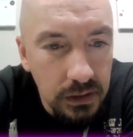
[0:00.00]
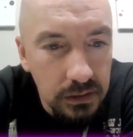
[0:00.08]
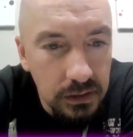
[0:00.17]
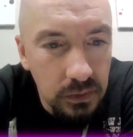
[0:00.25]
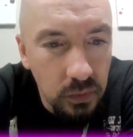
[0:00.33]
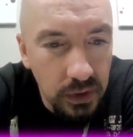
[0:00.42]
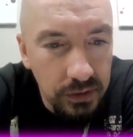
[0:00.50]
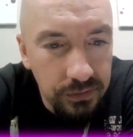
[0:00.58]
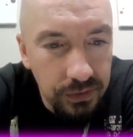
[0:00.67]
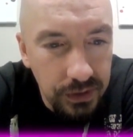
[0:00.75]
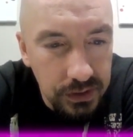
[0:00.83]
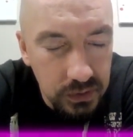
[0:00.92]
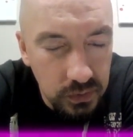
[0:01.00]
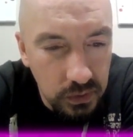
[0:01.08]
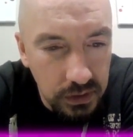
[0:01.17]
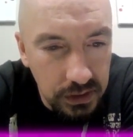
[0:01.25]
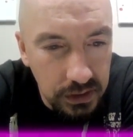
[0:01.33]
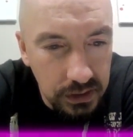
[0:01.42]
And whatever this
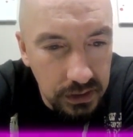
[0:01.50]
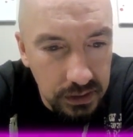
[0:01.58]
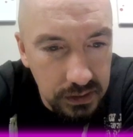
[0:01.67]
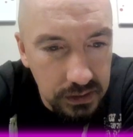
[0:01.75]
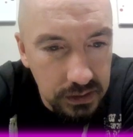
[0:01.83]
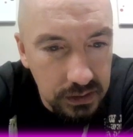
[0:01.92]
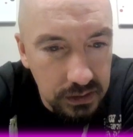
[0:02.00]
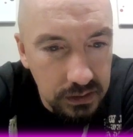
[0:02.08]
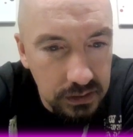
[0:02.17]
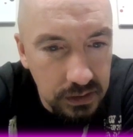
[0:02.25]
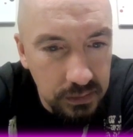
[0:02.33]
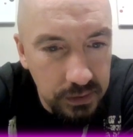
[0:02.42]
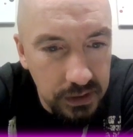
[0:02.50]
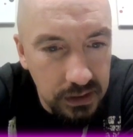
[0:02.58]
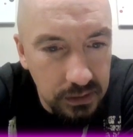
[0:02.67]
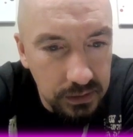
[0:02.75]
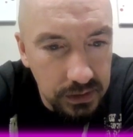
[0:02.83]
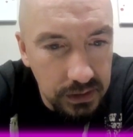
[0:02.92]
one is going to be
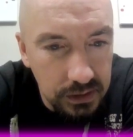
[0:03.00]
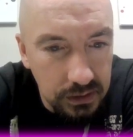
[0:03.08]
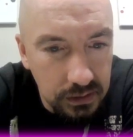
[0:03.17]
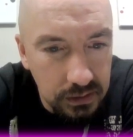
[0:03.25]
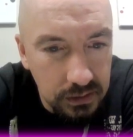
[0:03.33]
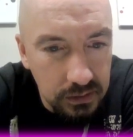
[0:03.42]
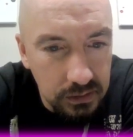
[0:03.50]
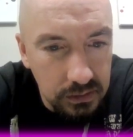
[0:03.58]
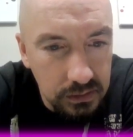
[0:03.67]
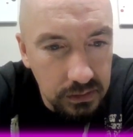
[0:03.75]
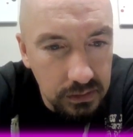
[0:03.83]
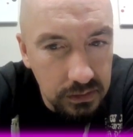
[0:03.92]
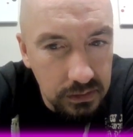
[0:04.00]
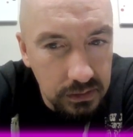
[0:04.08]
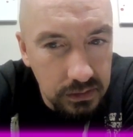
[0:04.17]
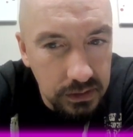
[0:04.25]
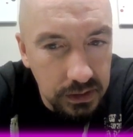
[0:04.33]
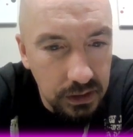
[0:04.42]
down here.
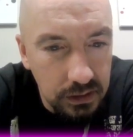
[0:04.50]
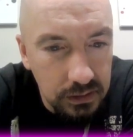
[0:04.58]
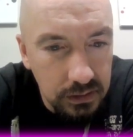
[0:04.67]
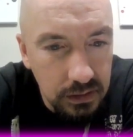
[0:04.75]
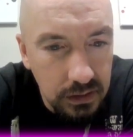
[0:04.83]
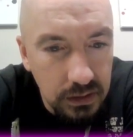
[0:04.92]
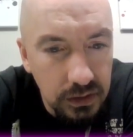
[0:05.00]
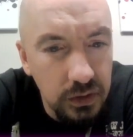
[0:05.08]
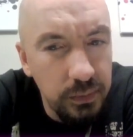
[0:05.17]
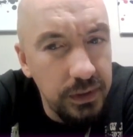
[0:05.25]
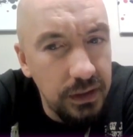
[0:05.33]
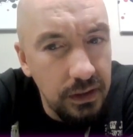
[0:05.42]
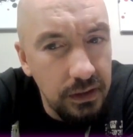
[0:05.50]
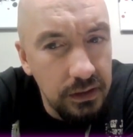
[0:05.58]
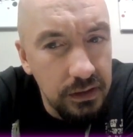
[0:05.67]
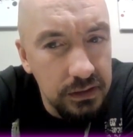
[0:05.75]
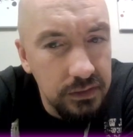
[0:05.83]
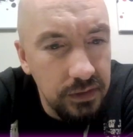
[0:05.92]
Yeah. Could be there,
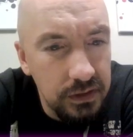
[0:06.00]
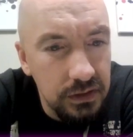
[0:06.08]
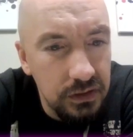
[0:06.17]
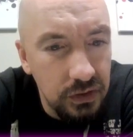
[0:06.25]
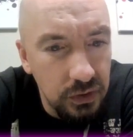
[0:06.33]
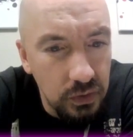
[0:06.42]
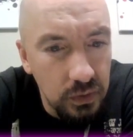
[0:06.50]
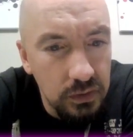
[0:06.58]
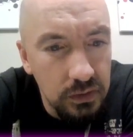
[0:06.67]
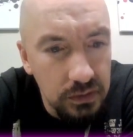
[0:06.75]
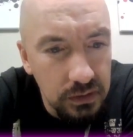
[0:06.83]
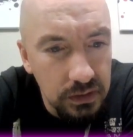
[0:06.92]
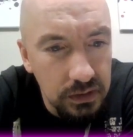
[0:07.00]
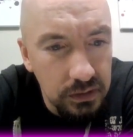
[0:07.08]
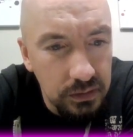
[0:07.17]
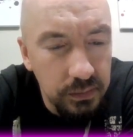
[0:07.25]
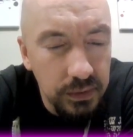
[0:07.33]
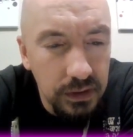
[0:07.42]
because if that's a 2, it
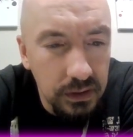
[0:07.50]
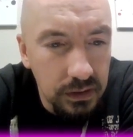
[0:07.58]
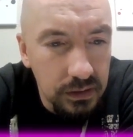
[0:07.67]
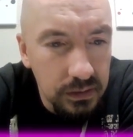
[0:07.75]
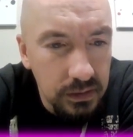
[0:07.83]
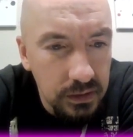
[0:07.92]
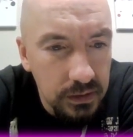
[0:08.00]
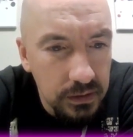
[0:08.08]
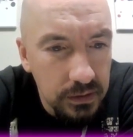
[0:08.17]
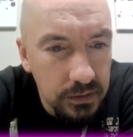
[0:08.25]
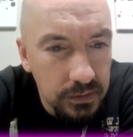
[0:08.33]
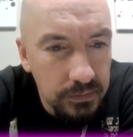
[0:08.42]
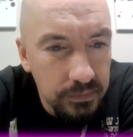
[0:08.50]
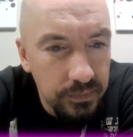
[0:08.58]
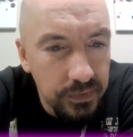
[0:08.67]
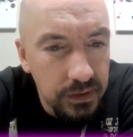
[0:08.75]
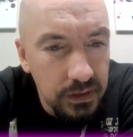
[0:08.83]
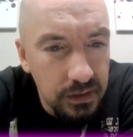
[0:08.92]
could be there.
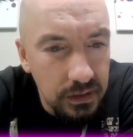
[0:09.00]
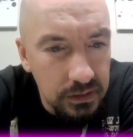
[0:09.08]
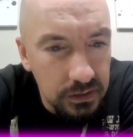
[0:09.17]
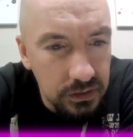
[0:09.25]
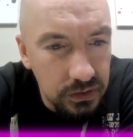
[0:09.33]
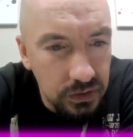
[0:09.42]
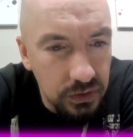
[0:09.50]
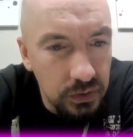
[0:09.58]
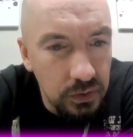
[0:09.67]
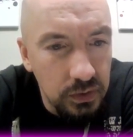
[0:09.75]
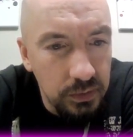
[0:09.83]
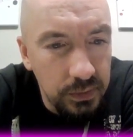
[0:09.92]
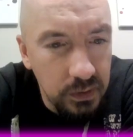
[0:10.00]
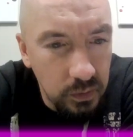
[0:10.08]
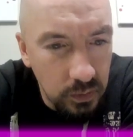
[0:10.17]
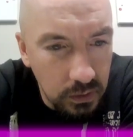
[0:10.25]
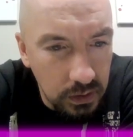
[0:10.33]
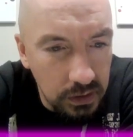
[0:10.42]
That's a 2, that'd be a
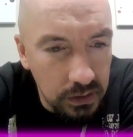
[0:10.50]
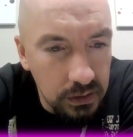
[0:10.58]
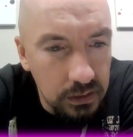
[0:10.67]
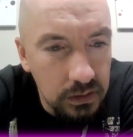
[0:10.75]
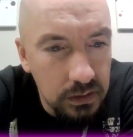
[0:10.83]
1.